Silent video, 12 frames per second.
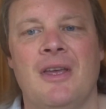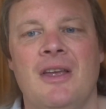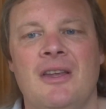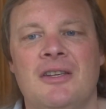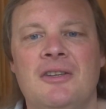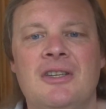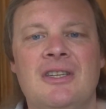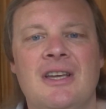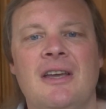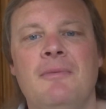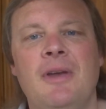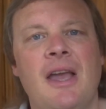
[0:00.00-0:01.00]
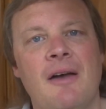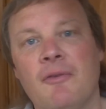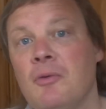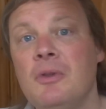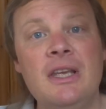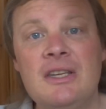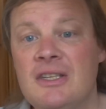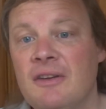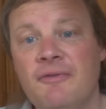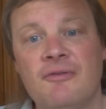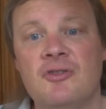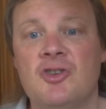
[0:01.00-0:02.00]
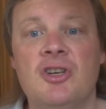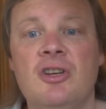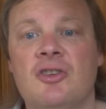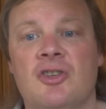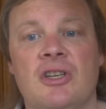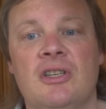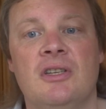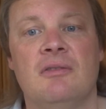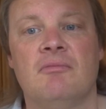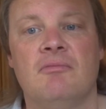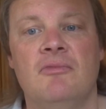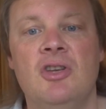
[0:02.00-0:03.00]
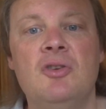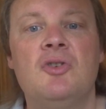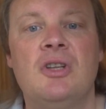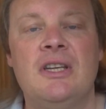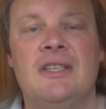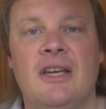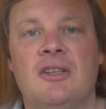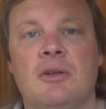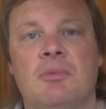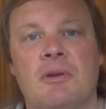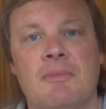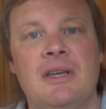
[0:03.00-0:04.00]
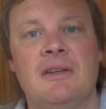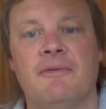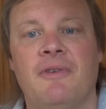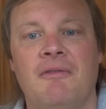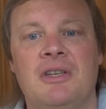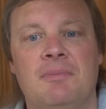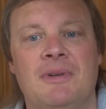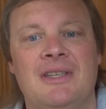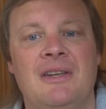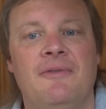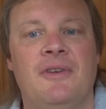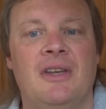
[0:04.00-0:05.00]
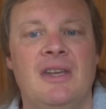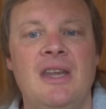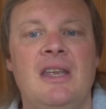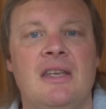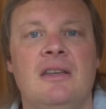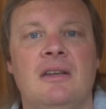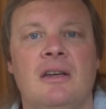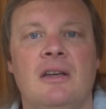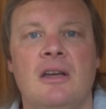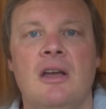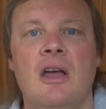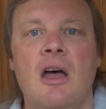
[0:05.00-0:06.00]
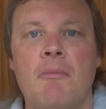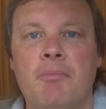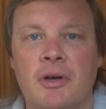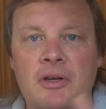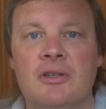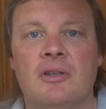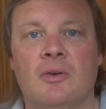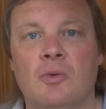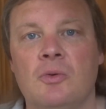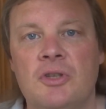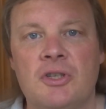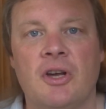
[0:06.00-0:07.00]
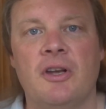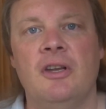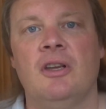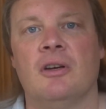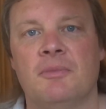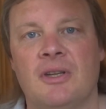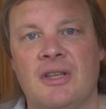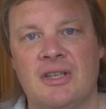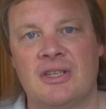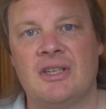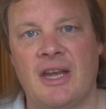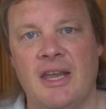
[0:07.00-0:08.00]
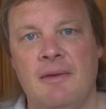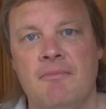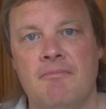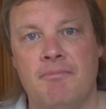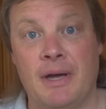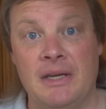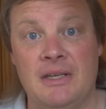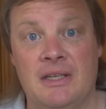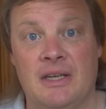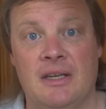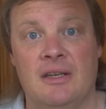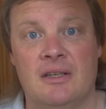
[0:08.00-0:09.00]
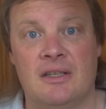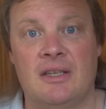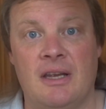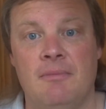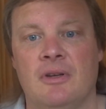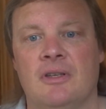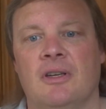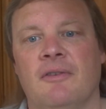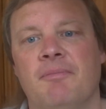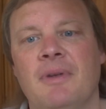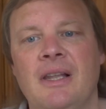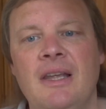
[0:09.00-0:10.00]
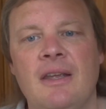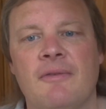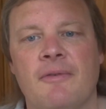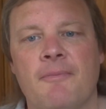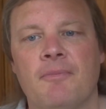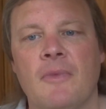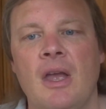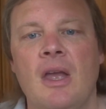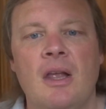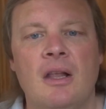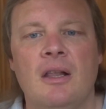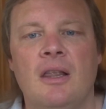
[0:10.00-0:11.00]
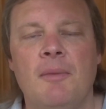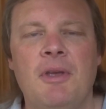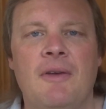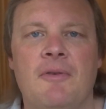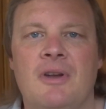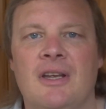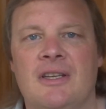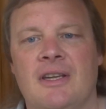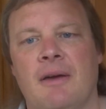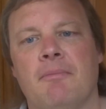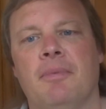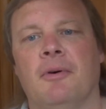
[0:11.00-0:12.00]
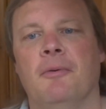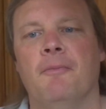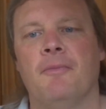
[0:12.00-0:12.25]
So today we have all these different churches, usually set up to meet a very specific need, but all signing up to the same basic statement of belief. Let me give you an example.